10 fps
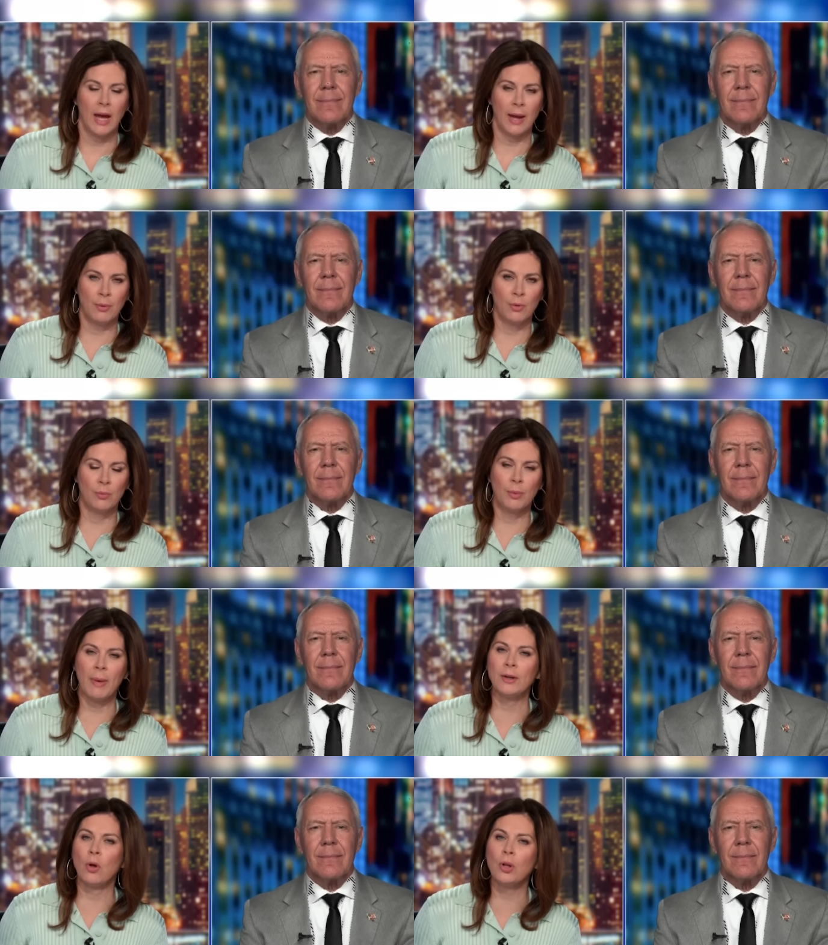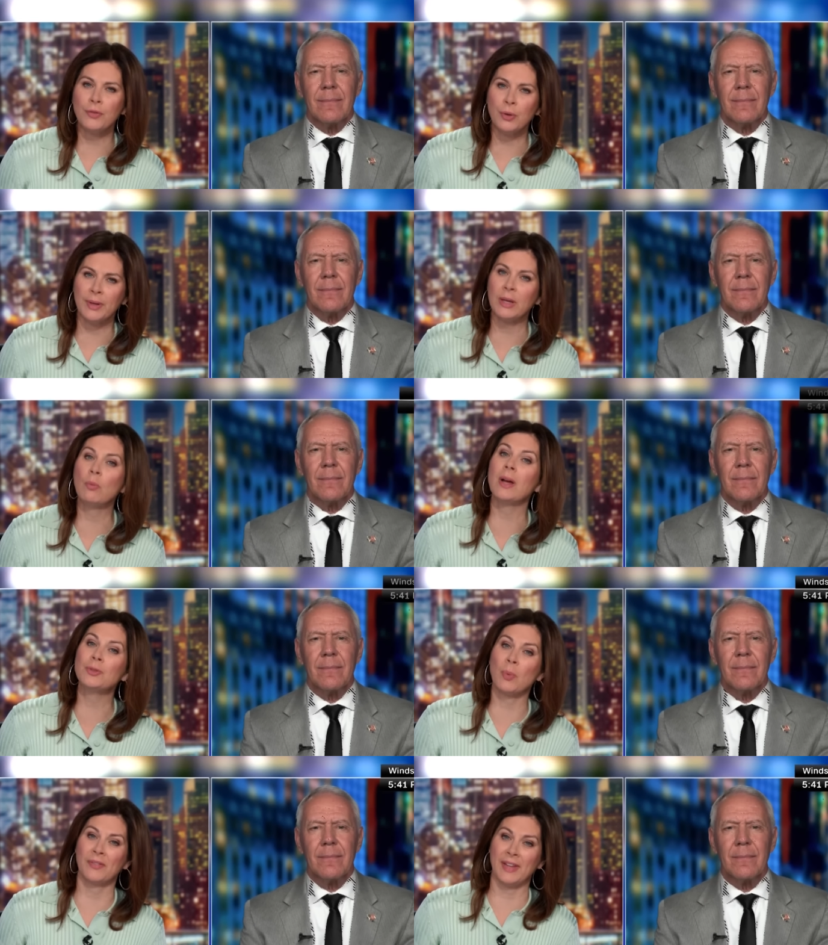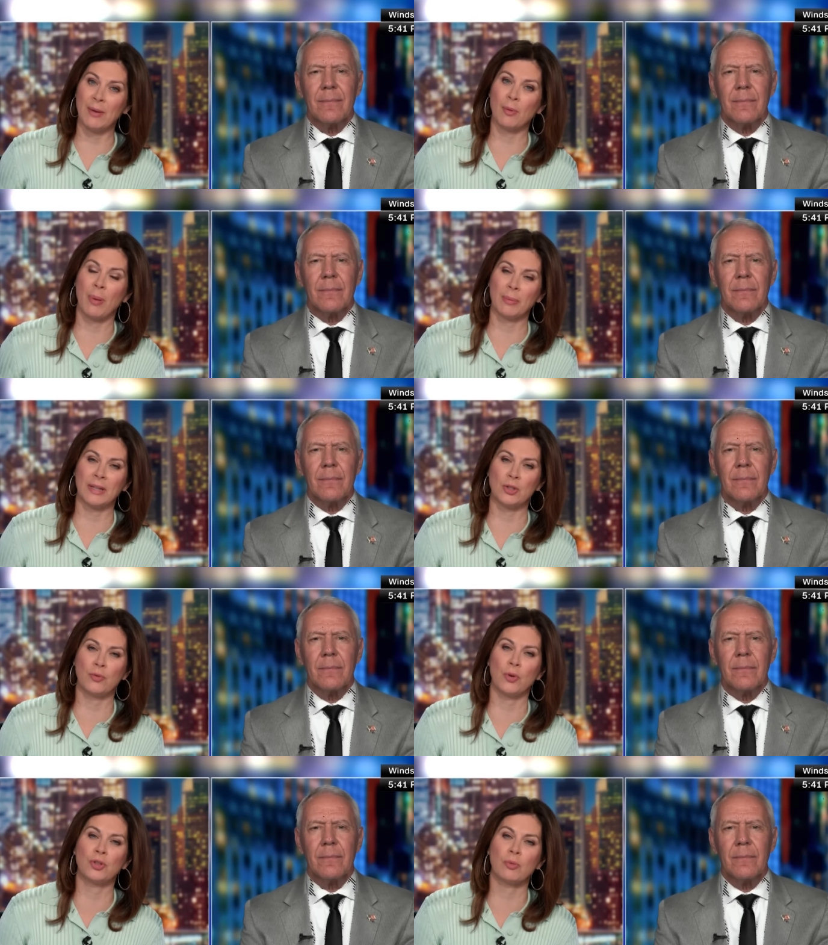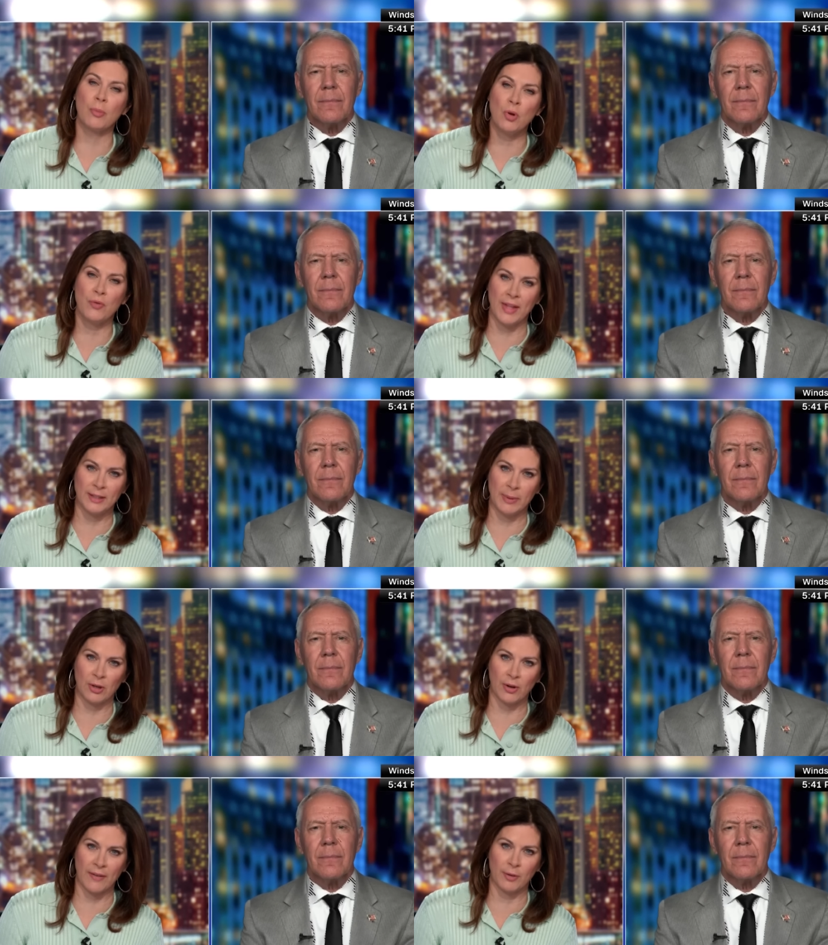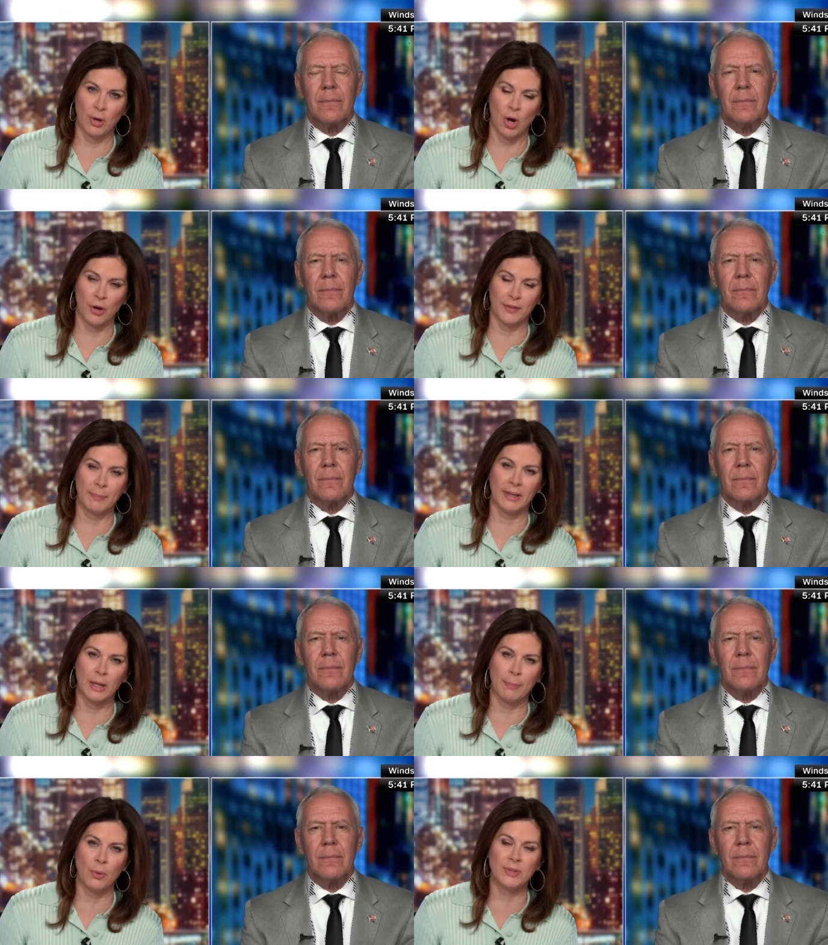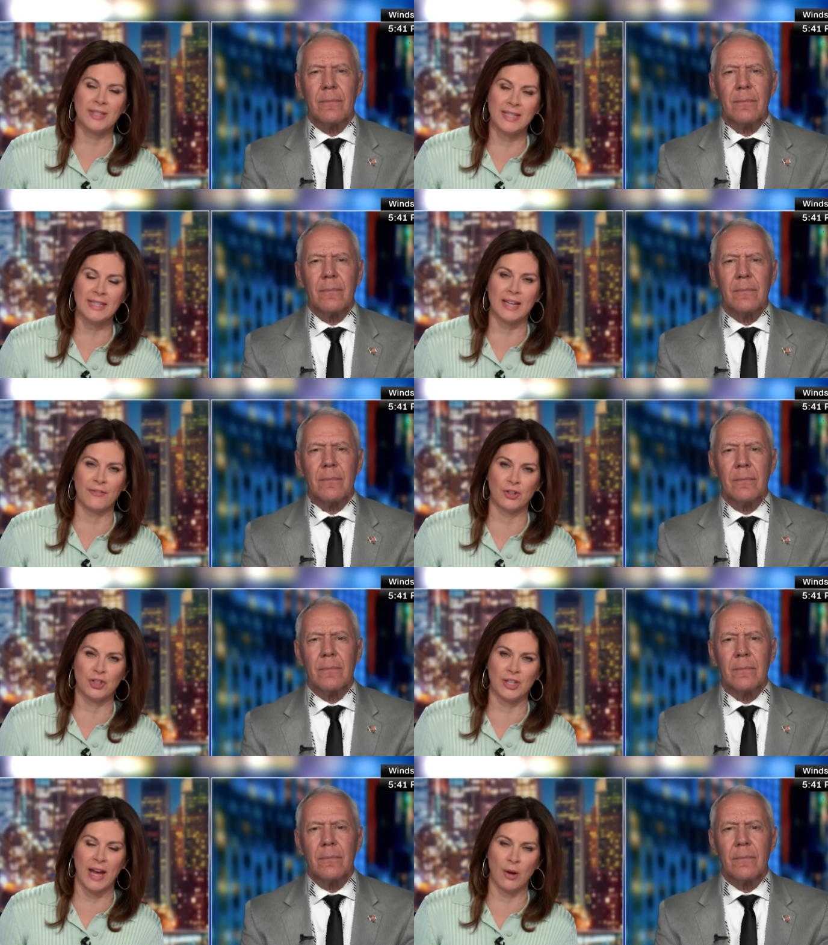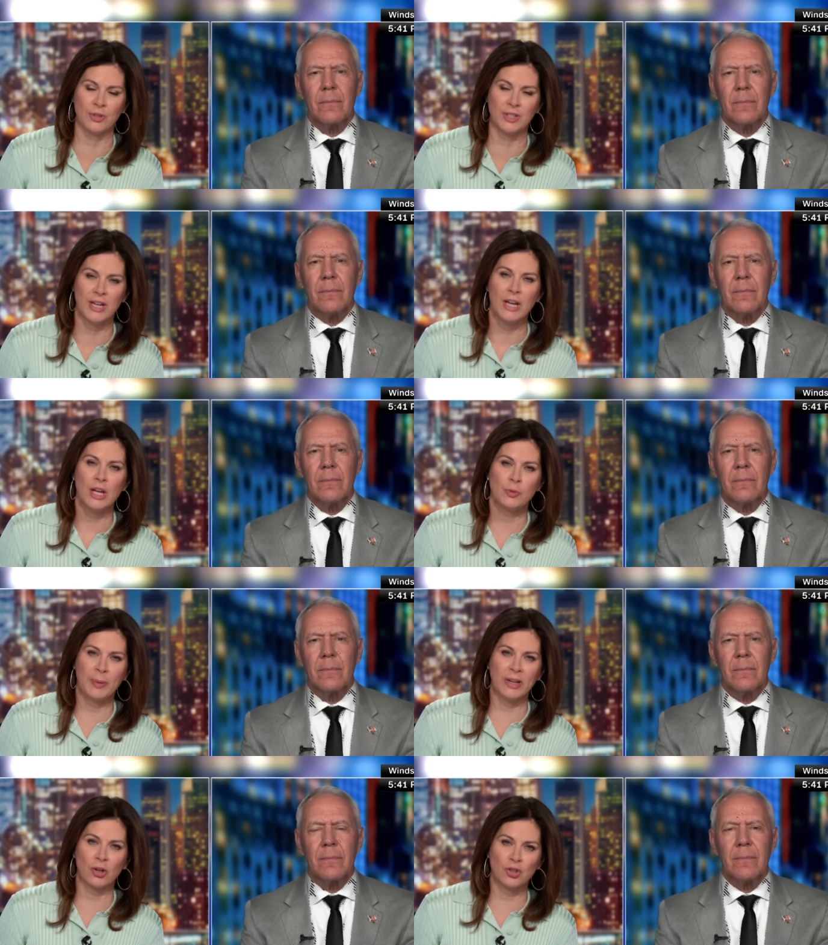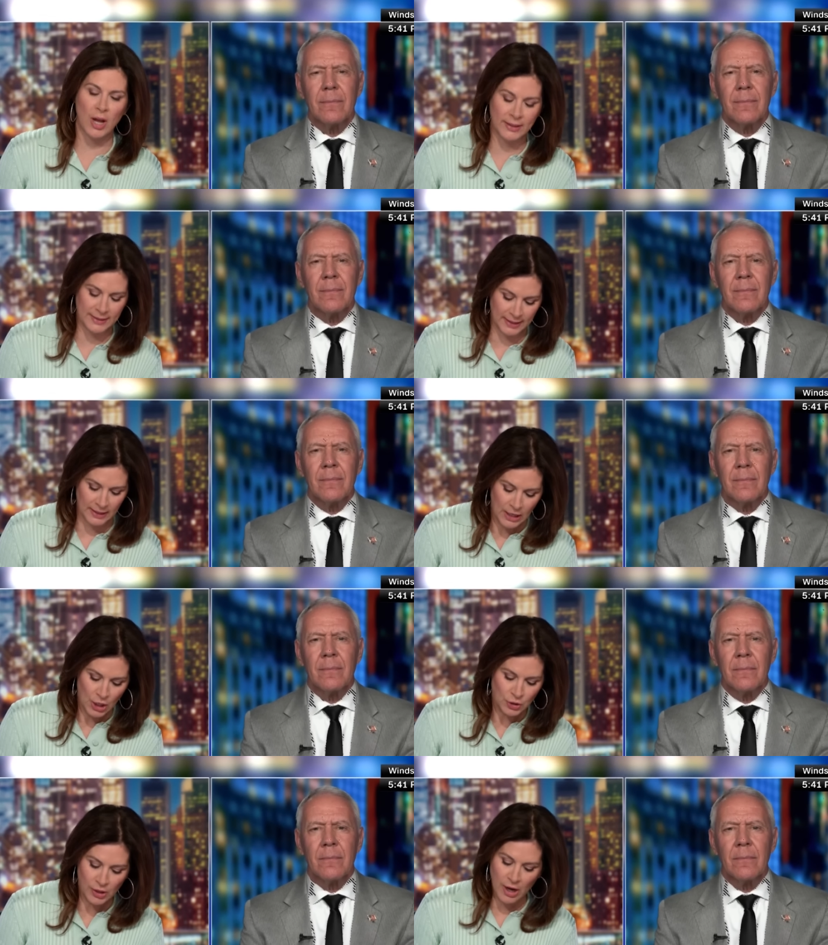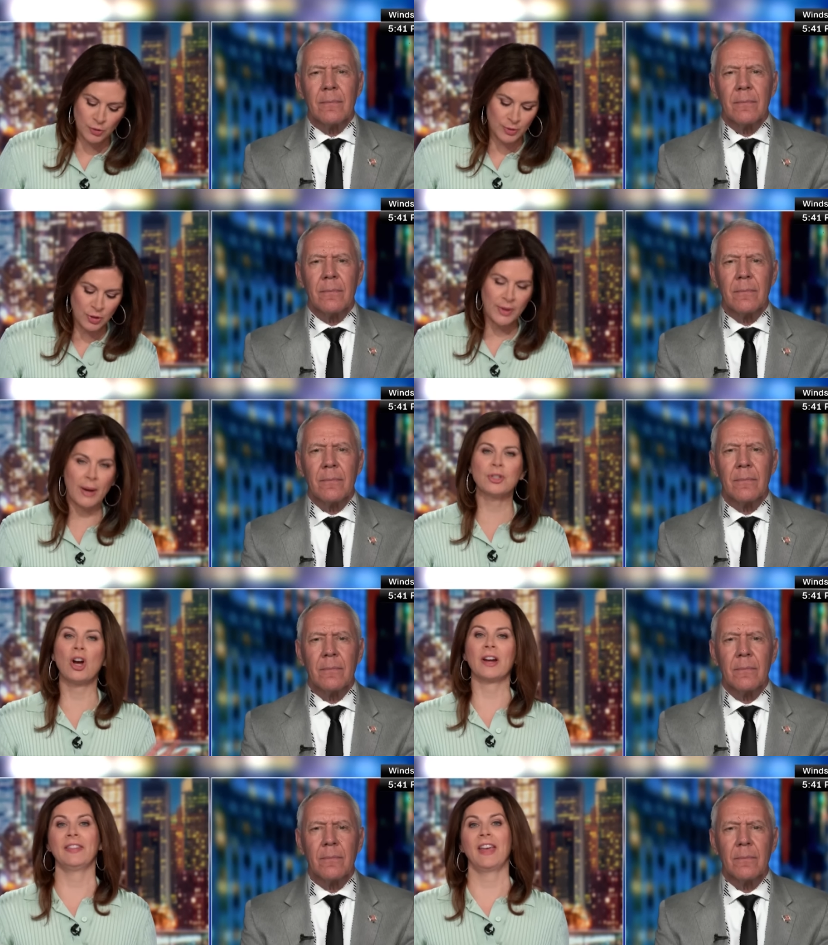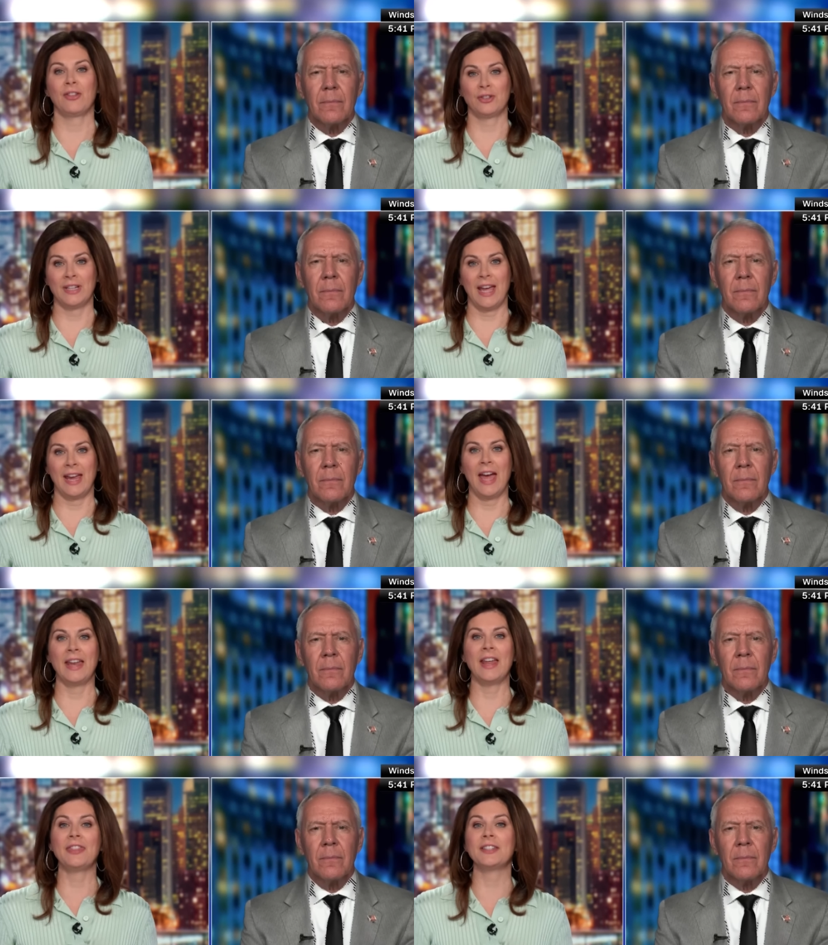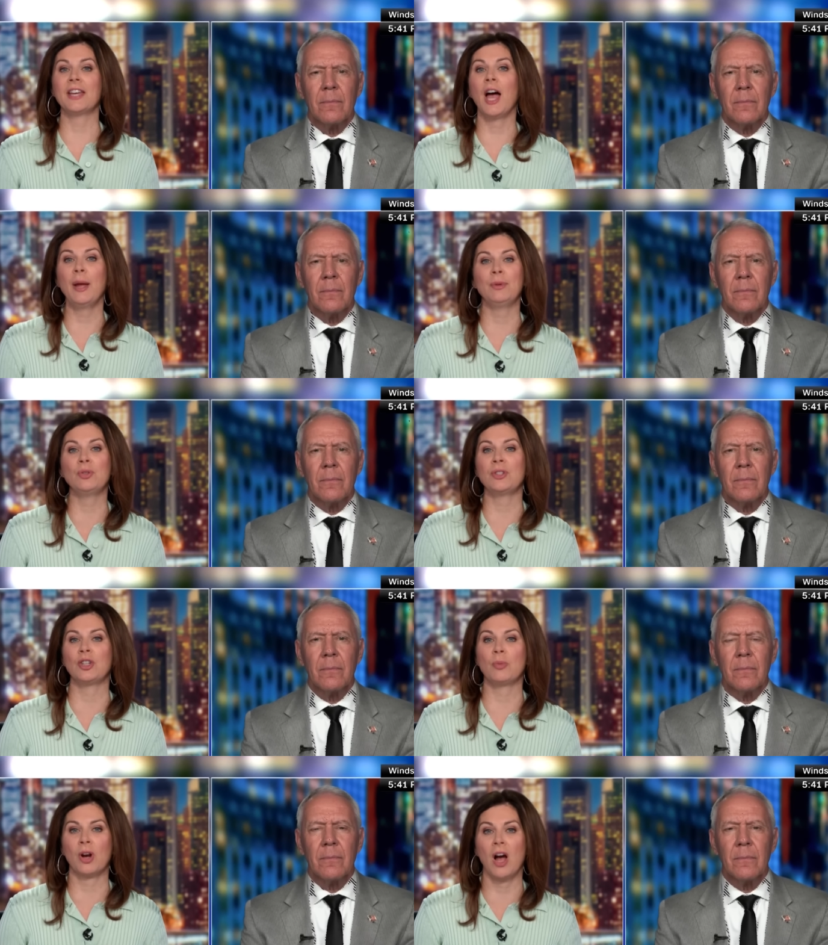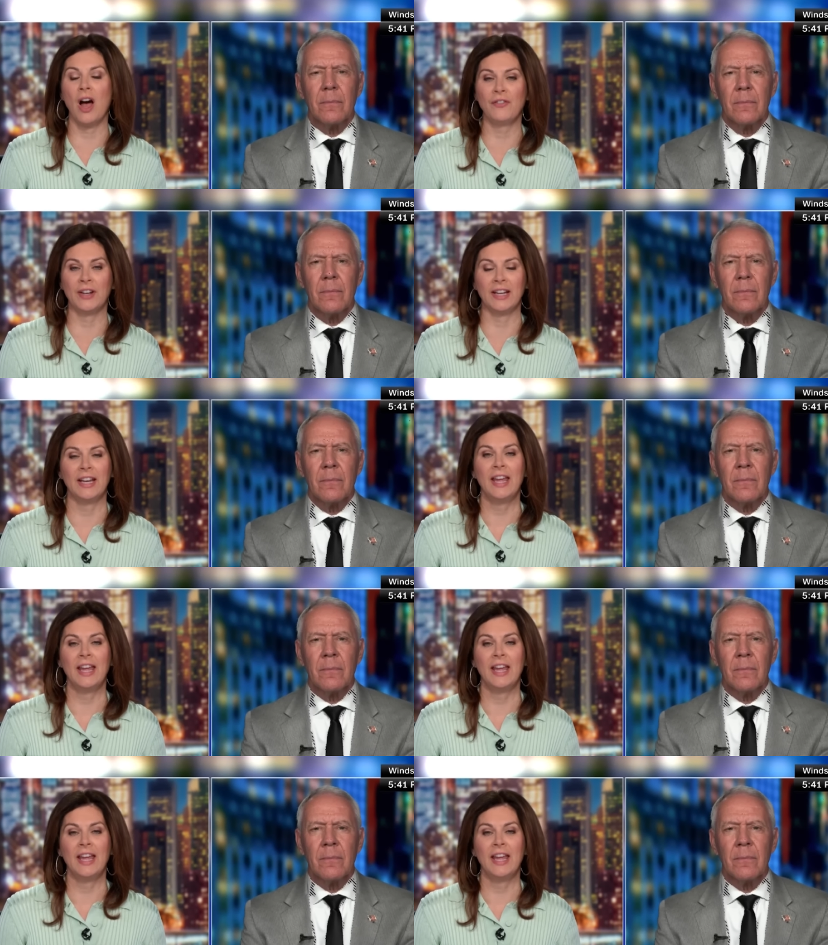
Speaker 1: I will remind all of you he was one of the eight Republicans who voted to remove then Speaker Kevin McCarthy, but he opposes these efforts to oust Speaker Johnson. So, Congressman, you and I were talking the other day, and at the time you said you were confident